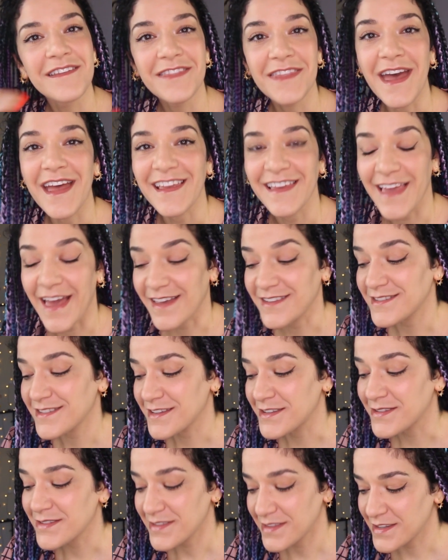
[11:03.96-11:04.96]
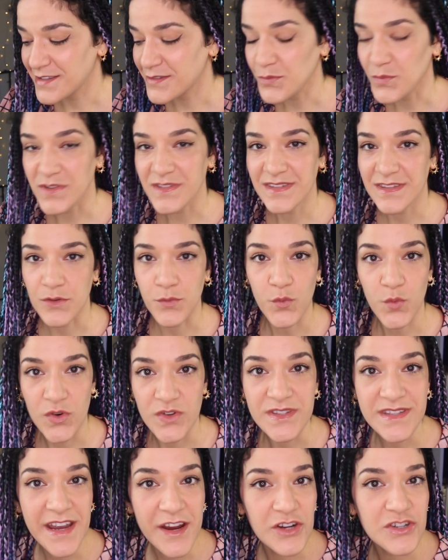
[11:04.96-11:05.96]
that, yes, this was the
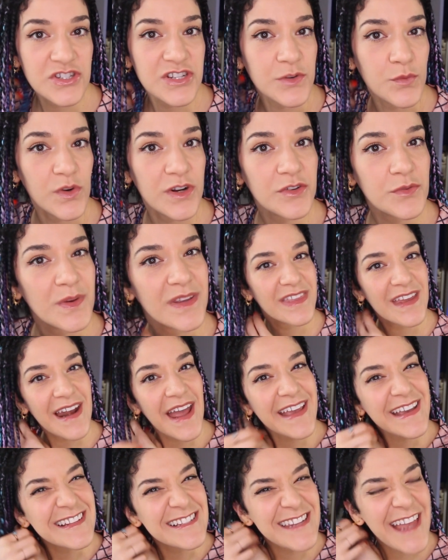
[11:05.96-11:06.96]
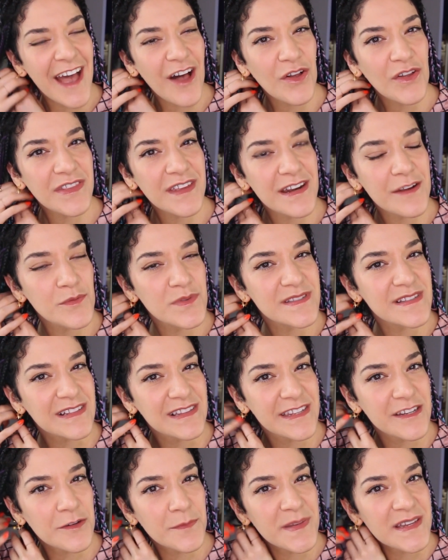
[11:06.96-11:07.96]
worst hair she worked with. And I could tell that it was a
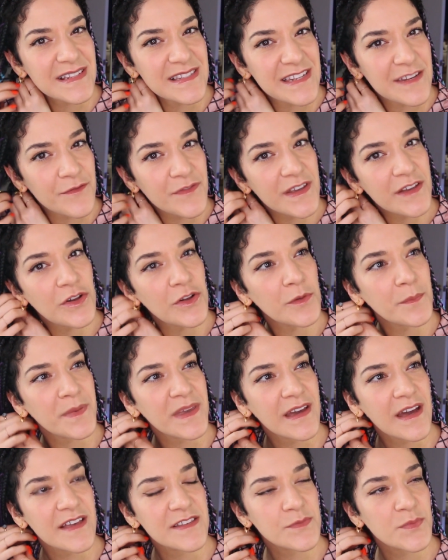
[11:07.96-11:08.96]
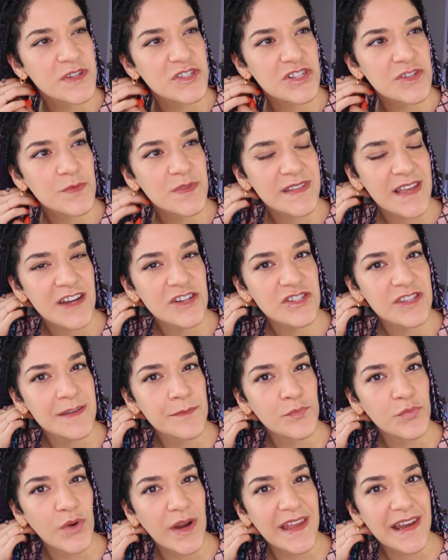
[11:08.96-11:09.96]
little bit difficult because when she was actually
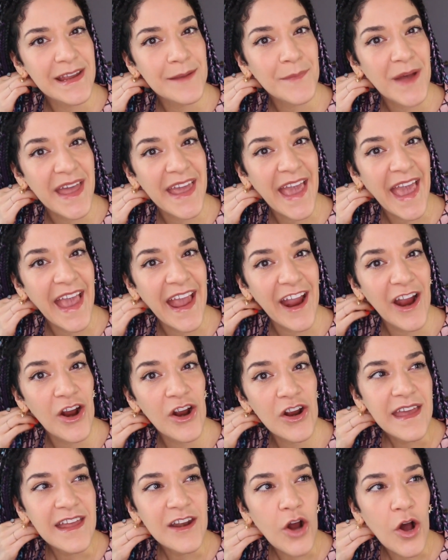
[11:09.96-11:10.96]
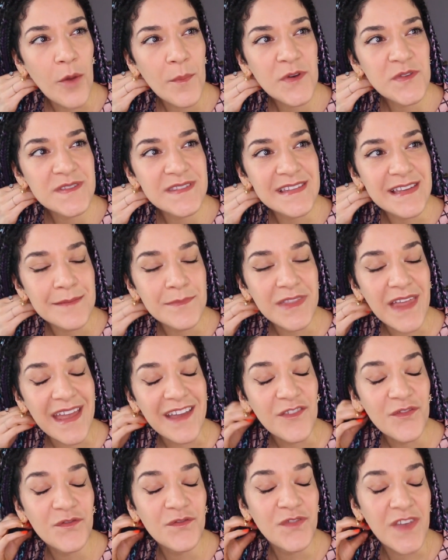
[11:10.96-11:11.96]
braiding my hair, it almost seemed like
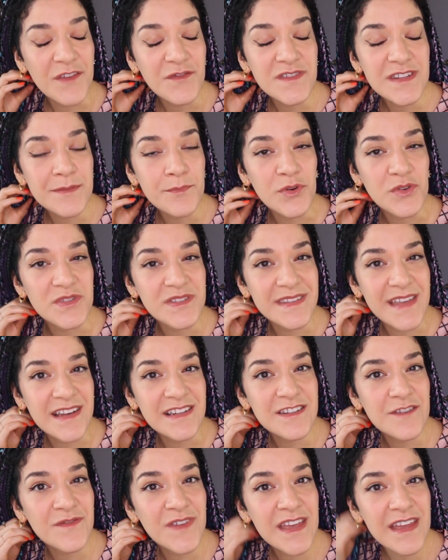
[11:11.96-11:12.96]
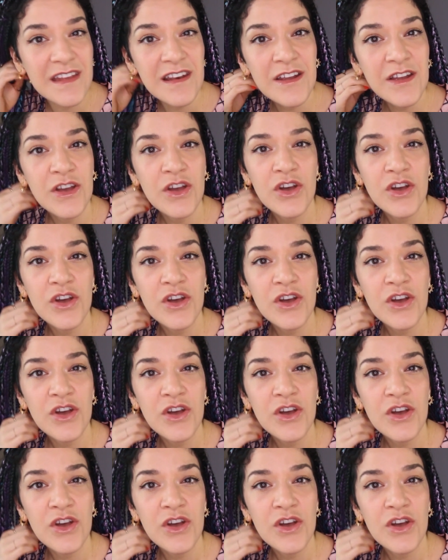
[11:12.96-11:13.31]
50% of it